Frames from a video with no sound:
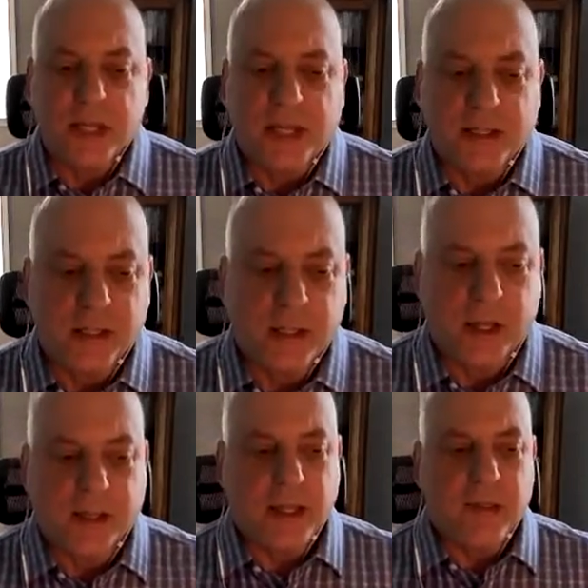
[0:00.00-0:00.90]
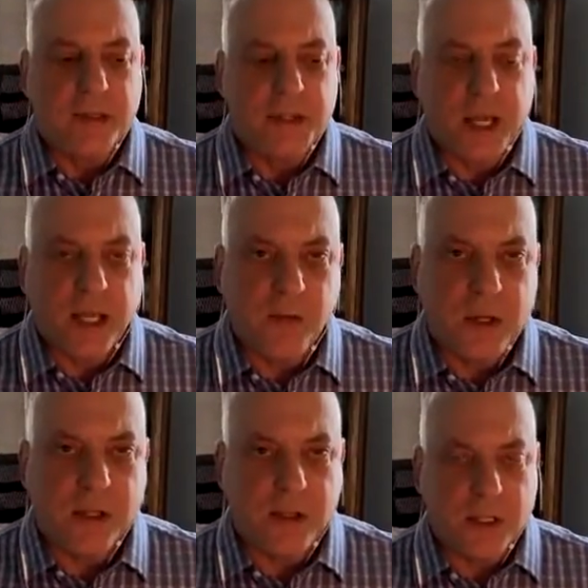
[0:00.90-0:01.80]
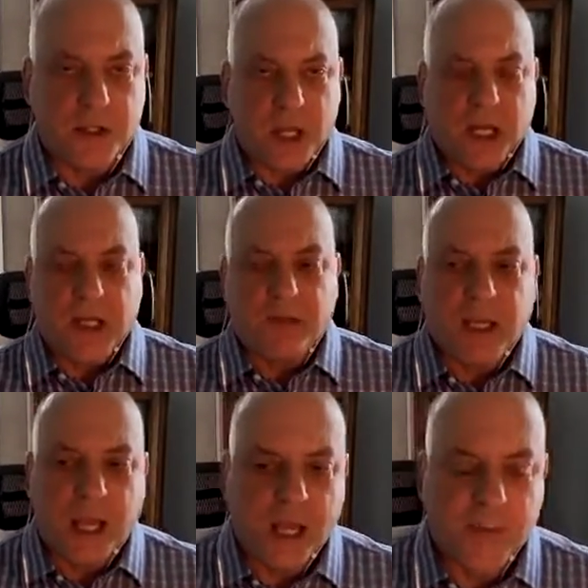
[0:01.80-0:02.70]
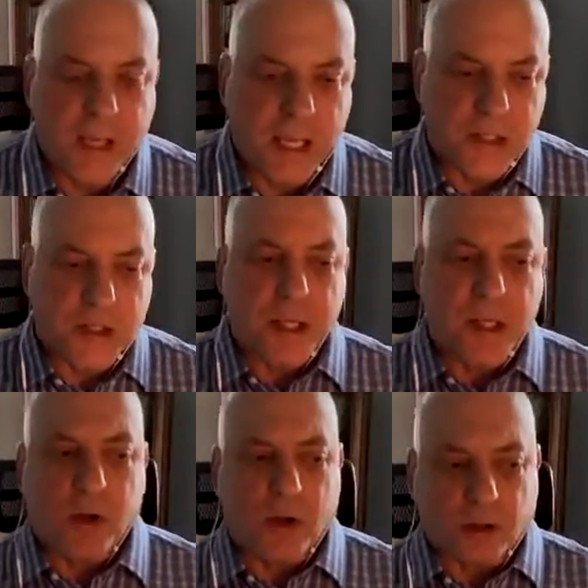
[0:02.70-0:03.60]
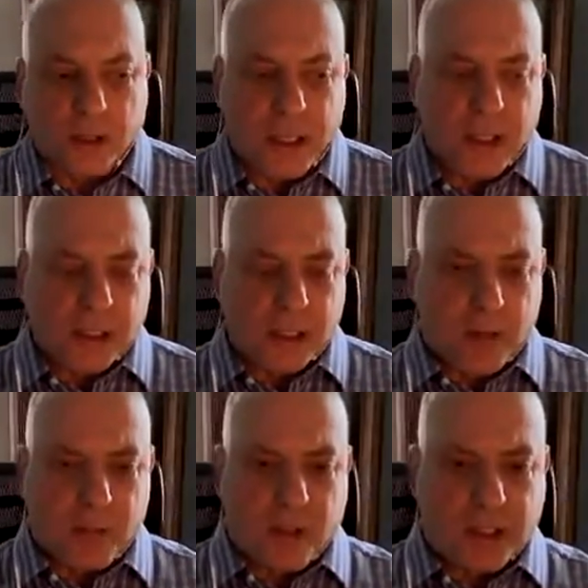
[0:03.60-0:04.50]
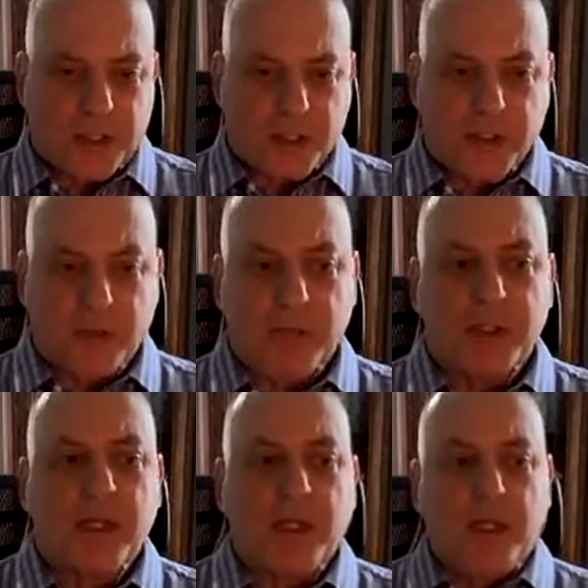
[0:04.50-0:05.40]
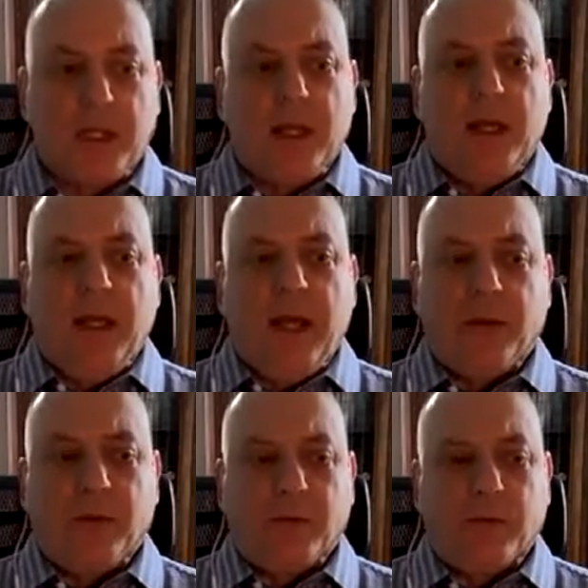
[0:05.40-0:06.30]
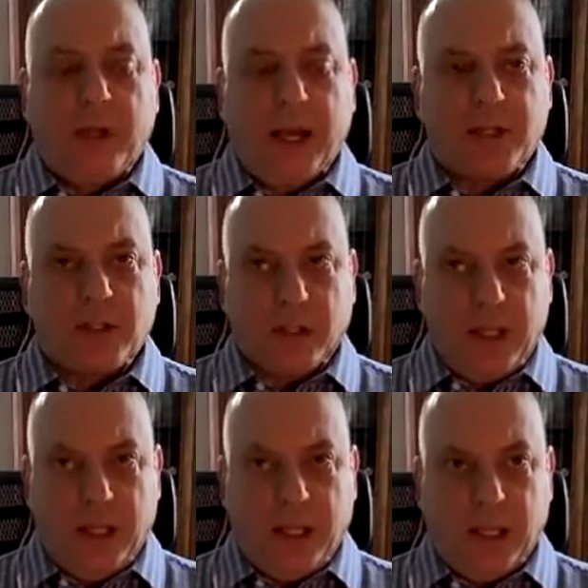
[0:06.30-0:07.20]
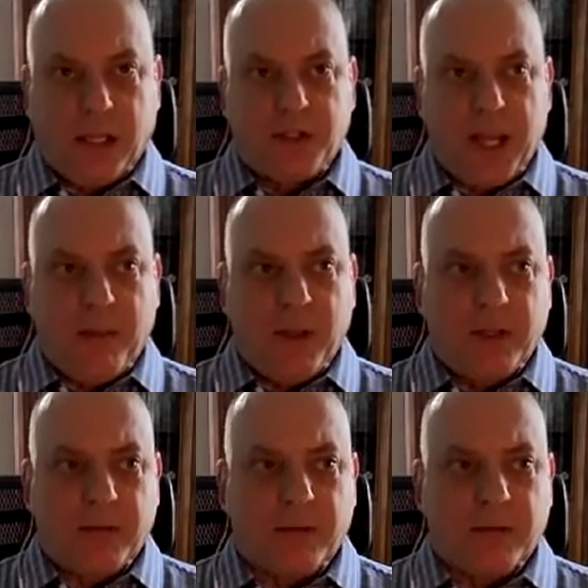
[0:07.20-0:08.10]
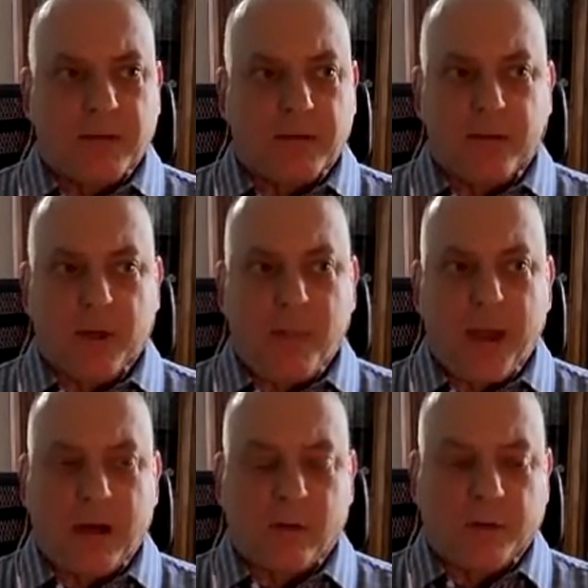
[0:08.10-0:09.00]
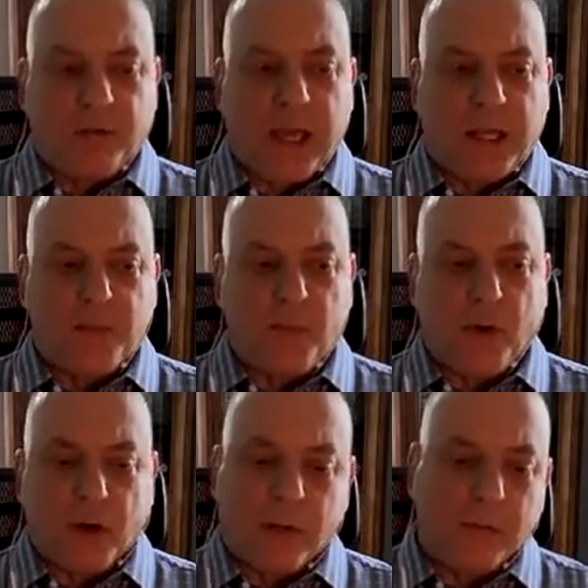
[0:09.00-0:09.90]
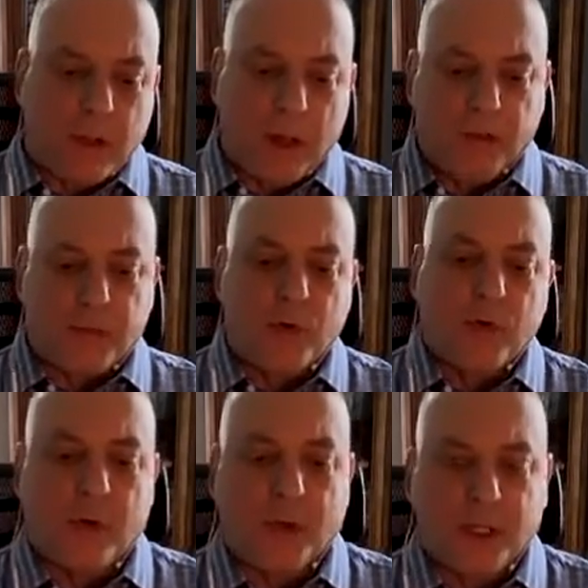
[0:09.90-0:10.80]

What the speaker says: Dan. The second week of the Executive Academy has a theme called Leading in Complex Systems. And we actually examine the Battle of Gettysburg through an